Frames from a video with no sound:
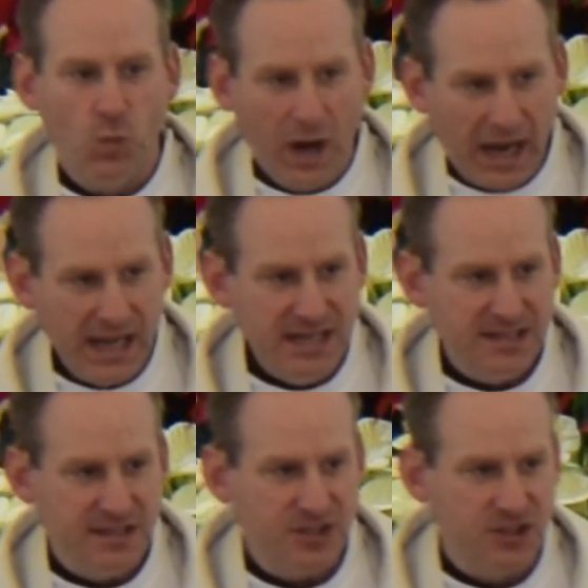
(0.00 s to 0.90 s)
Why
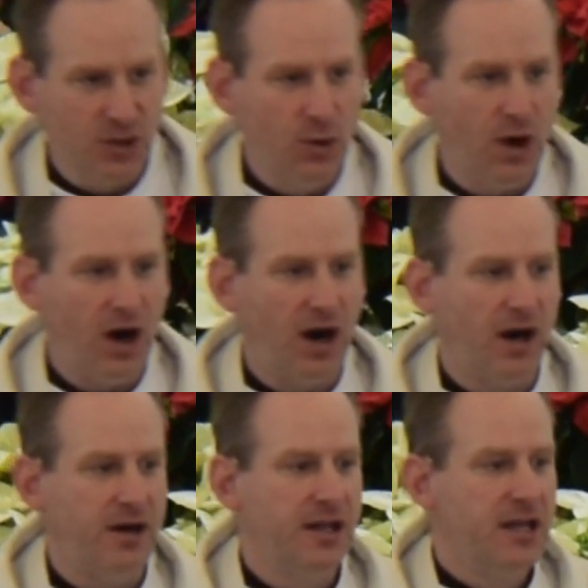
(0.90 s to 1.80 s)
is it so
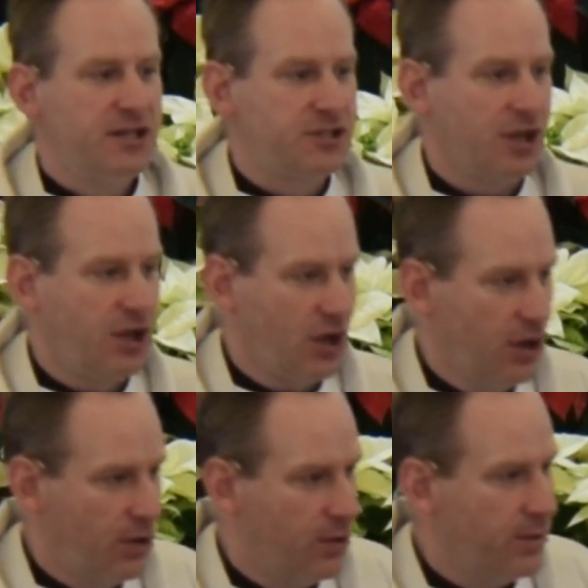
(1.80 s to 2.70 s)
hard to
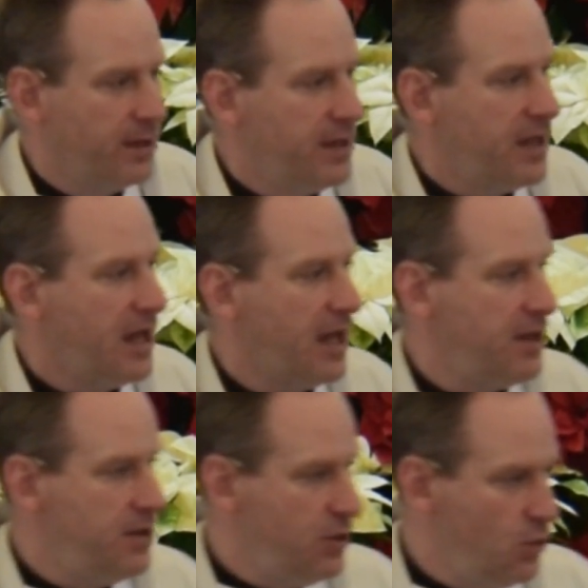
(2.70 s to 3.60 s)
go
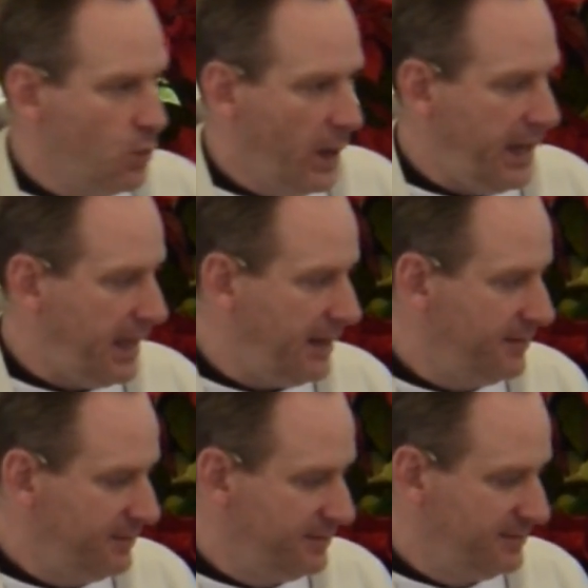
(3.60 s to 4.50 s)
a new way?